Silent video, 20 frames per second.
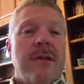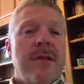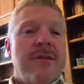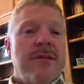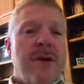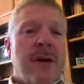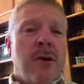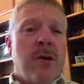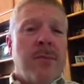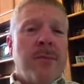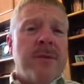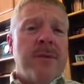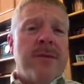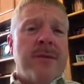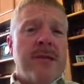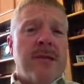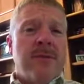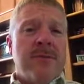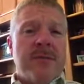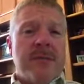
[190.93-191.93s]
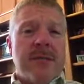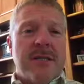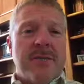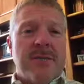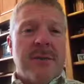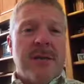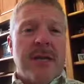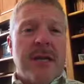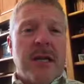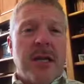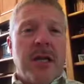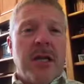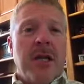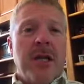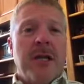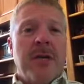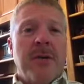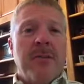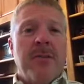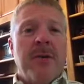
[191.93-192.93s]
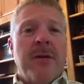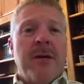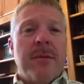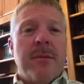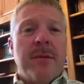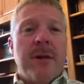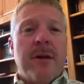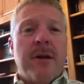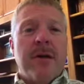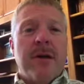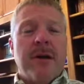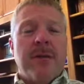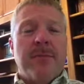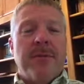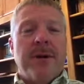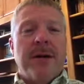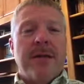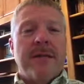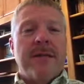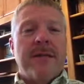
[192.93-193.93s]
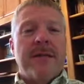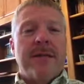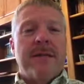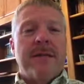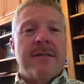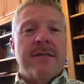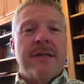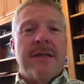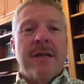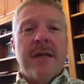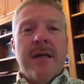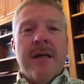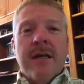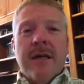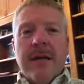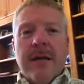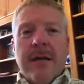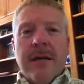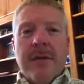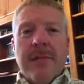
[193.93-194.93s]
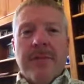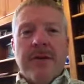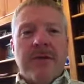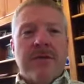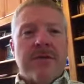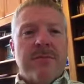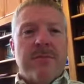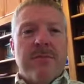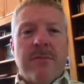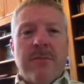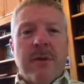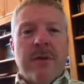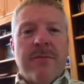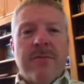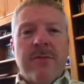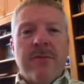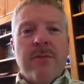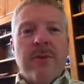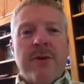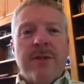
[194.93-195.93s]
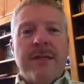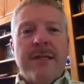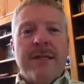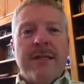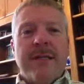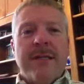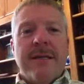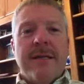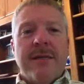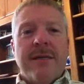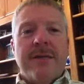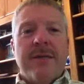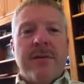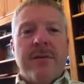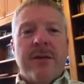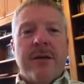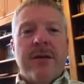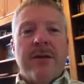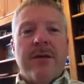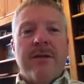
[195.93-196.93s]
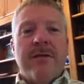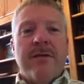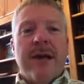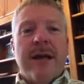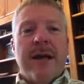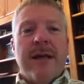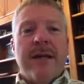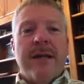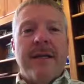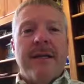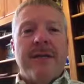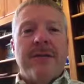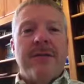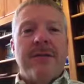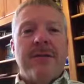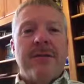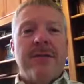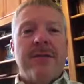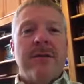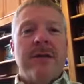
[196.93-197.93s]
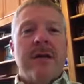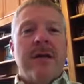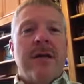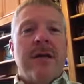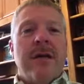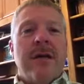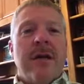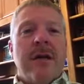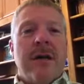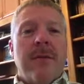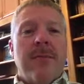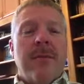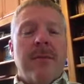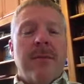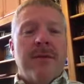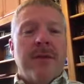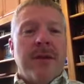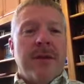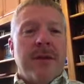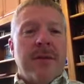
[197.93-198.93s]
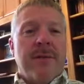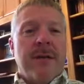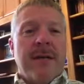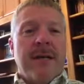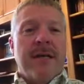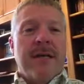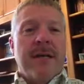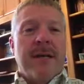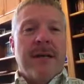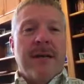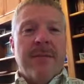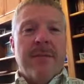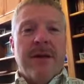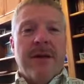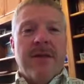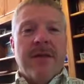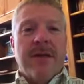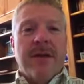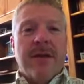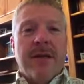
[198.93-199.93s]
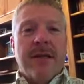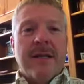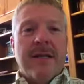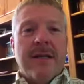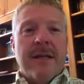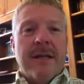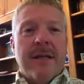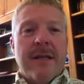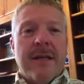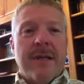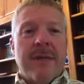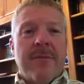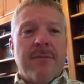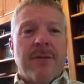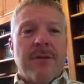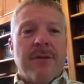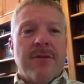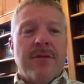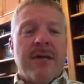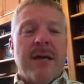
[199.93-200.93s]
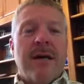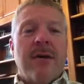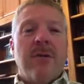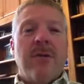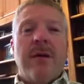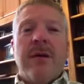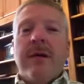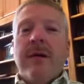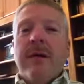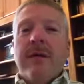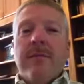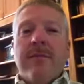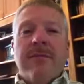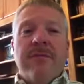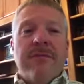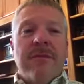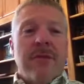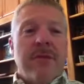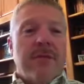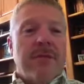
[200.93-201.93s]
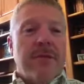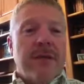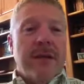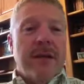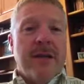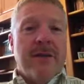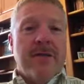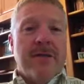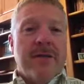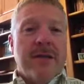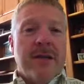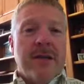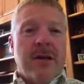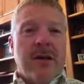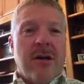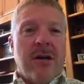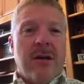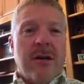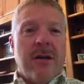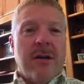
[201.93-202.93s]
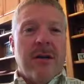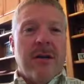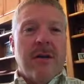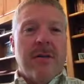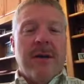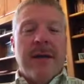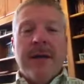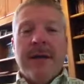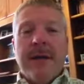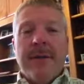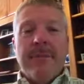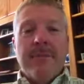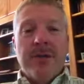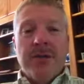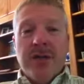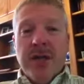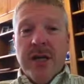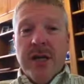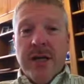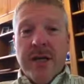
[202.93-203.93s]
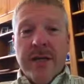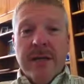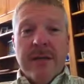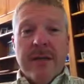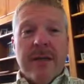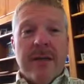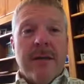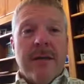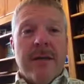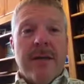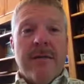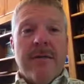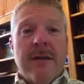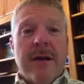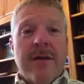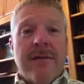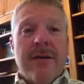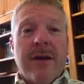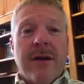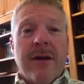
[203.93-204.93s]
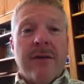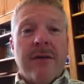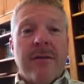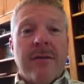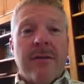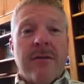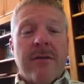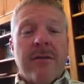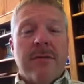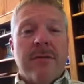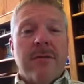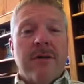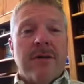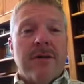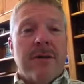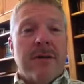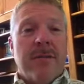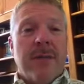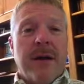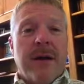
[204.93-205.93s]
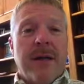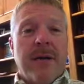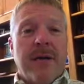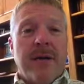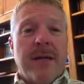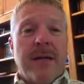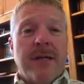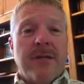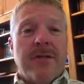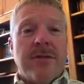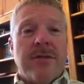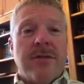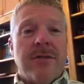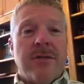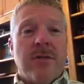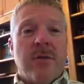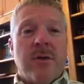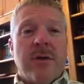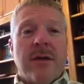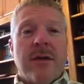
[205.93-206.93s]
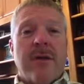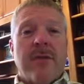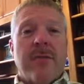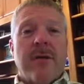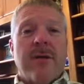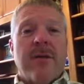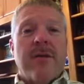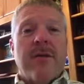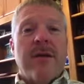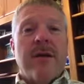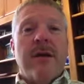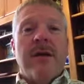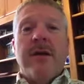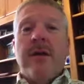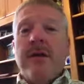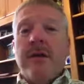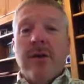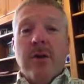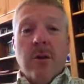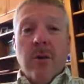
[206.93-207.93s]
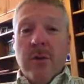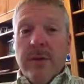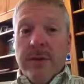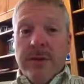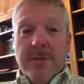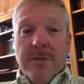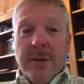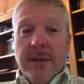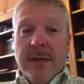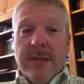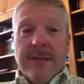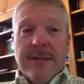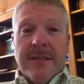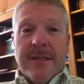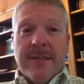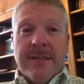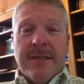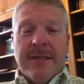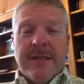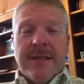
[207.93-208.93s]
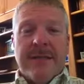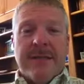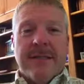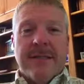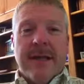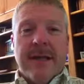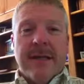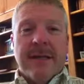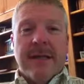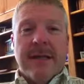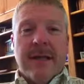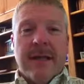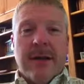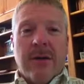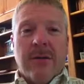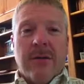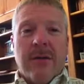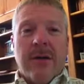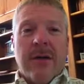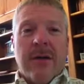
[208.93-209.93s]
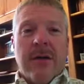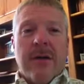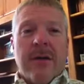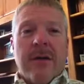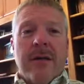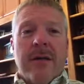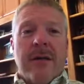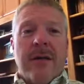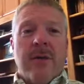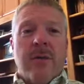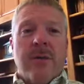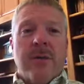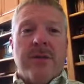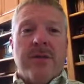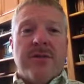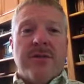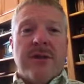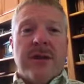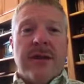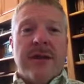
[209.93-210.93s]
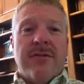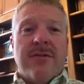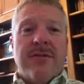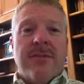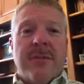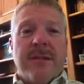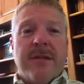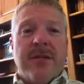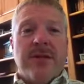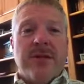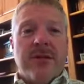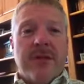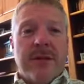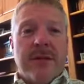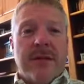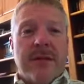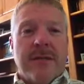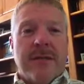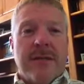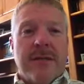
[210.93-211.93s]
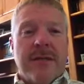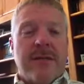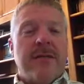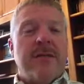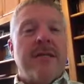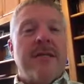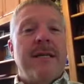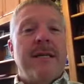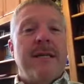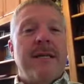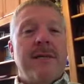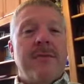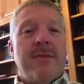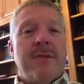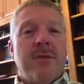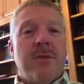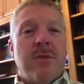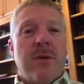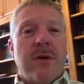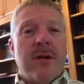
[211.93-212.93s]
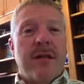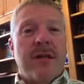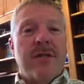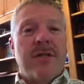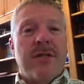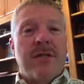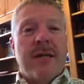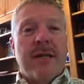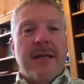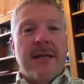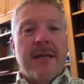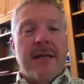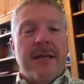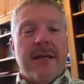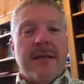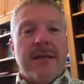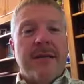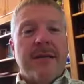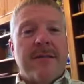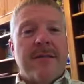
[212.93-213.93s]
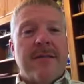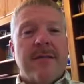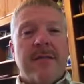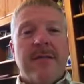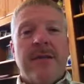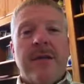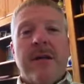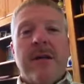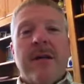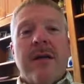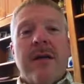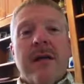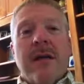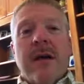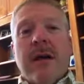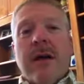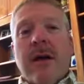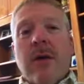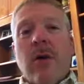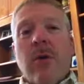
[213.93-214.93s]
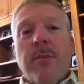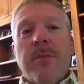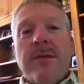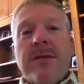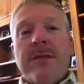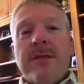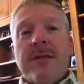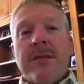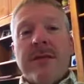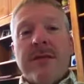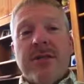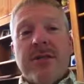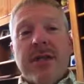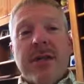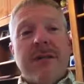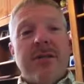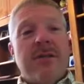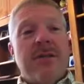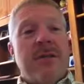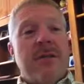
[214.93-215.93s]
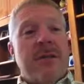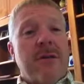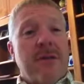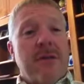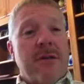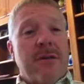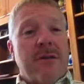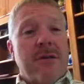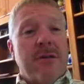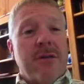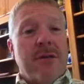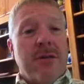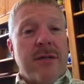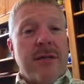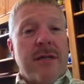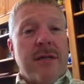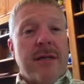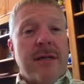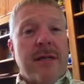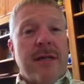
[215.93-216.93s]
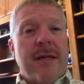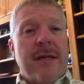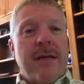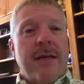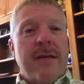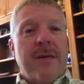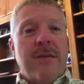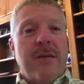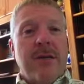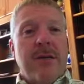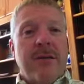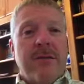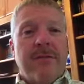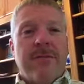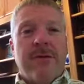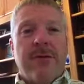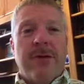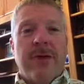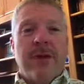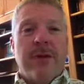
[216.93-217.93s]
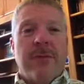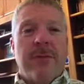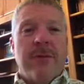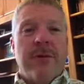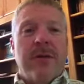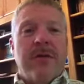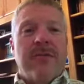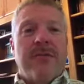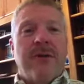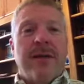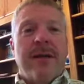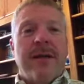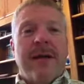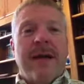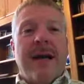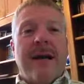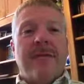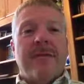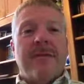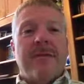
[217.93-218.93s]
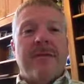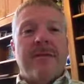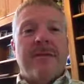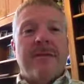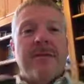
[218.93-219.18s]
So I hope this helps explain a little bit about our process. There's a few more details that we could have gotten into, but with the limited time, I thought I'd keep those out. Feel free to give us a call. My name's Jay. I've got, of course, our buyer agents you're working with know this process inside and out. We strive to make sure the entire team is well educated on this. So I hope this is educational and you enjoyed it, and we look forward to helping you find a house.